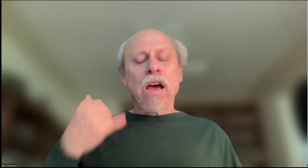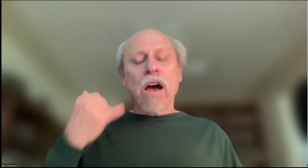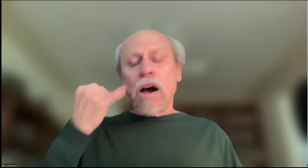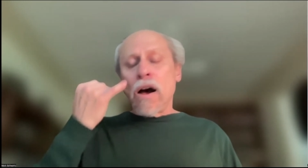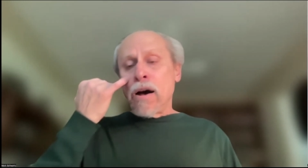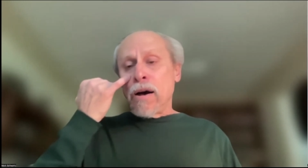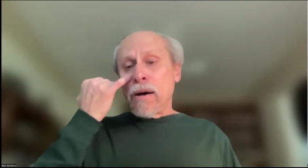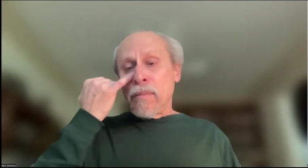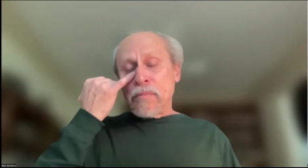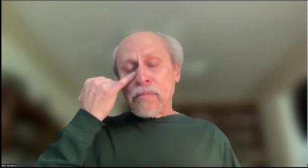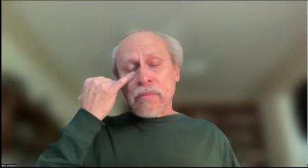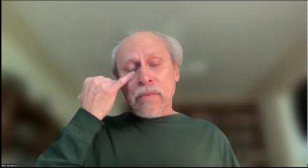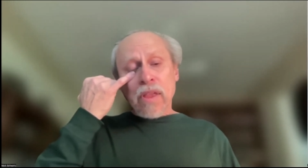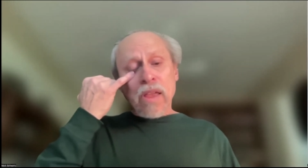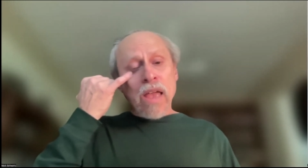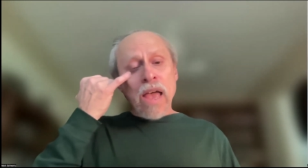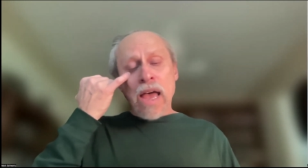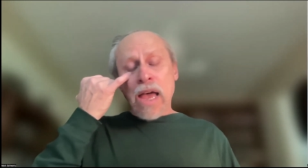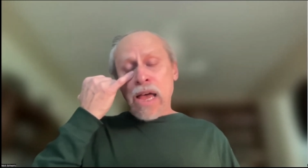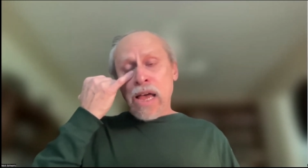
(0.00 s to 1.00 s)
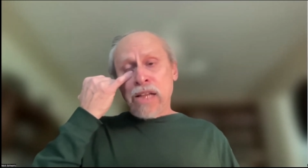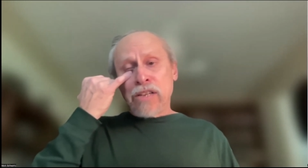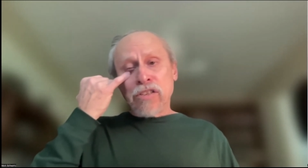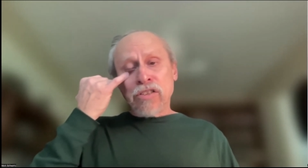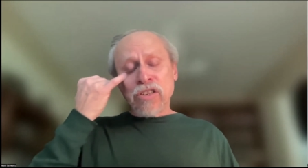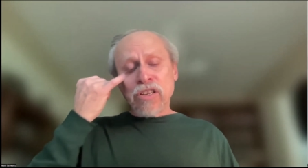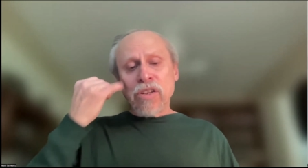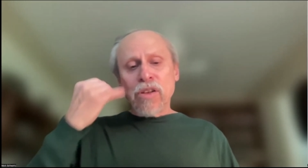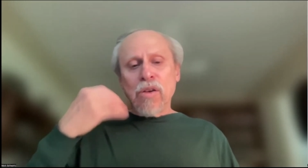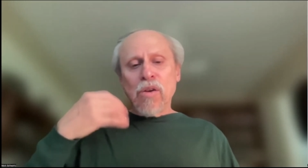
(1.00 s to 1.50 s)

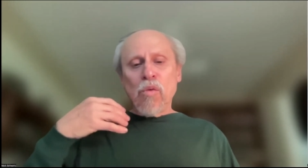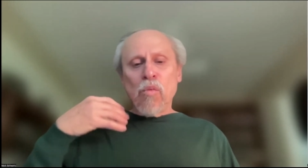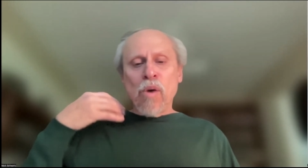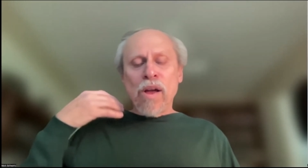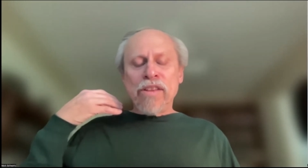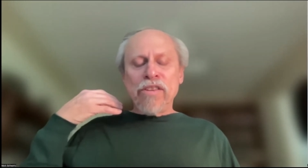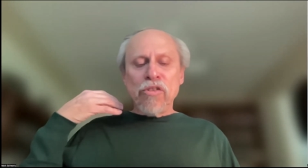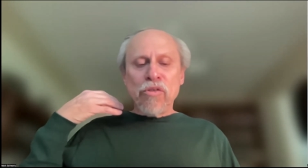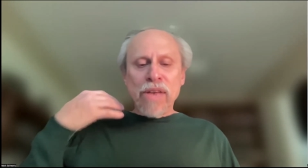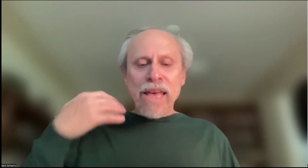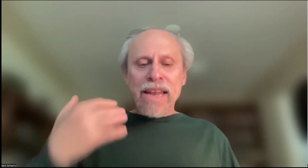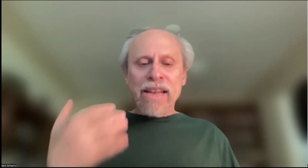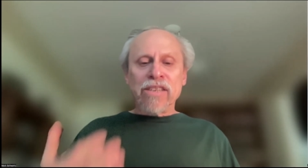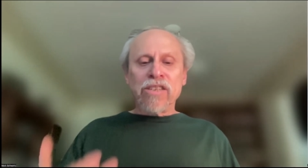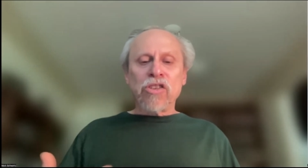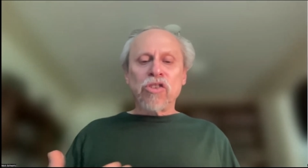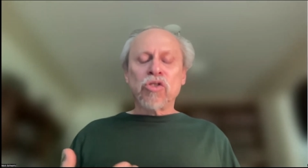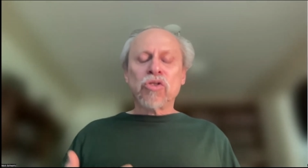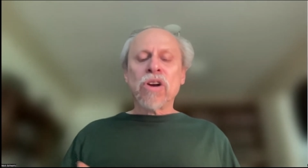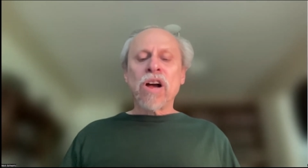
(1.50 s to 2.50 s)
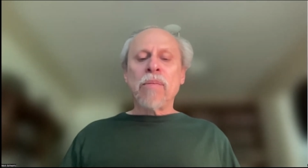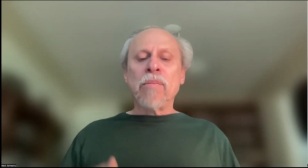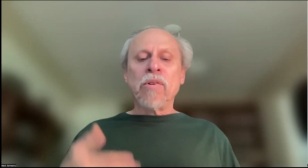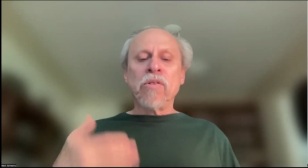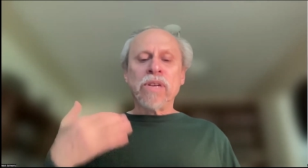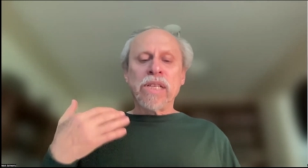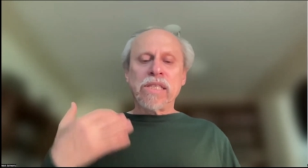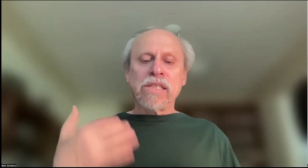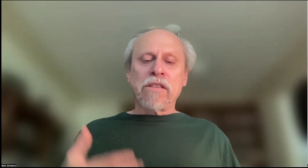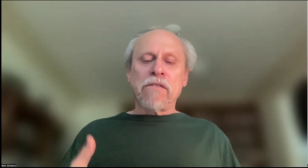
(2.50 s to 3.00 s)
And when you get into
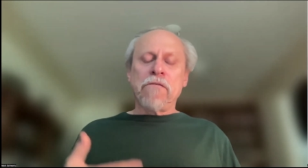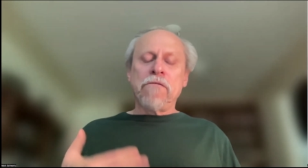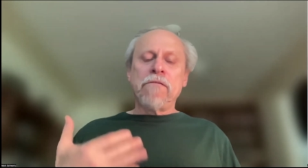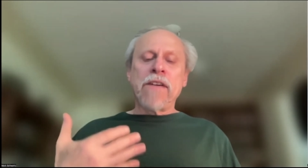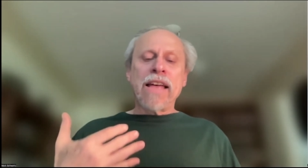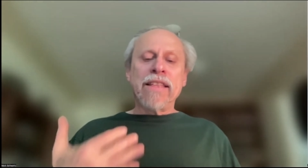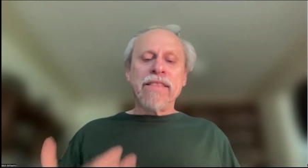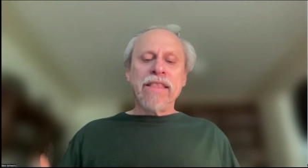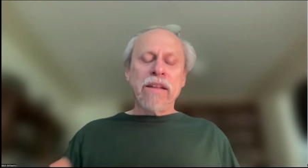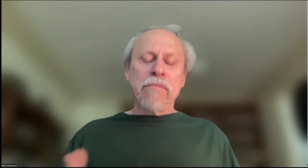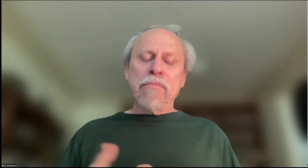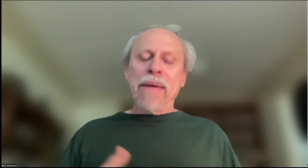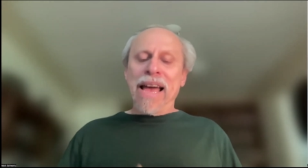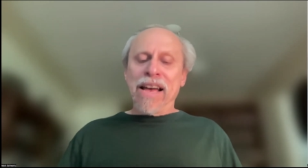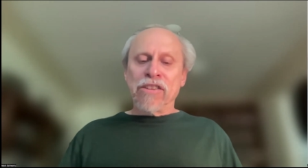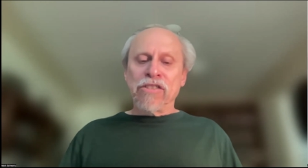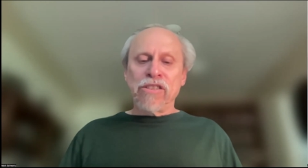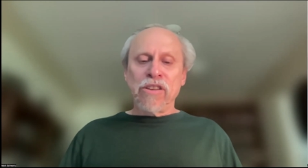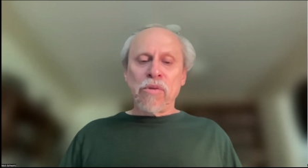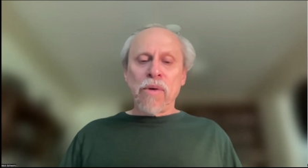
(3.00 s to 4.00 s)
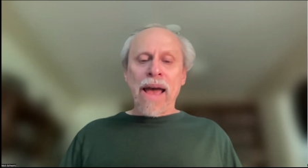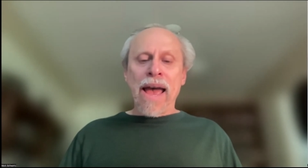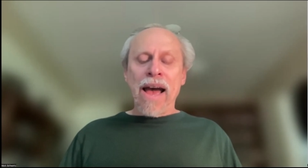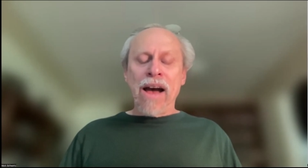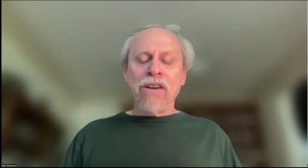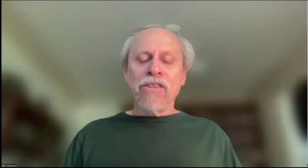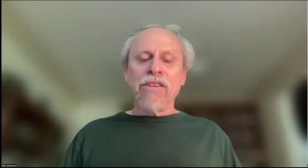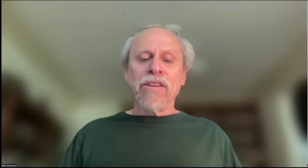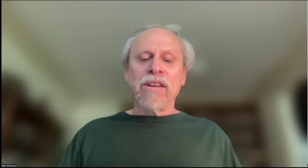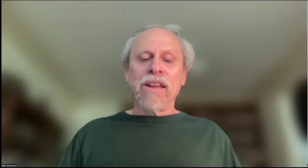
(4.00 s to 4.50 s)
trouble, it's the Fed that bails you
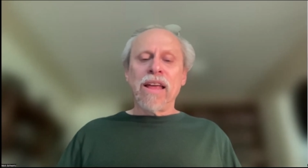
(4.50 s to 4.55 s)
out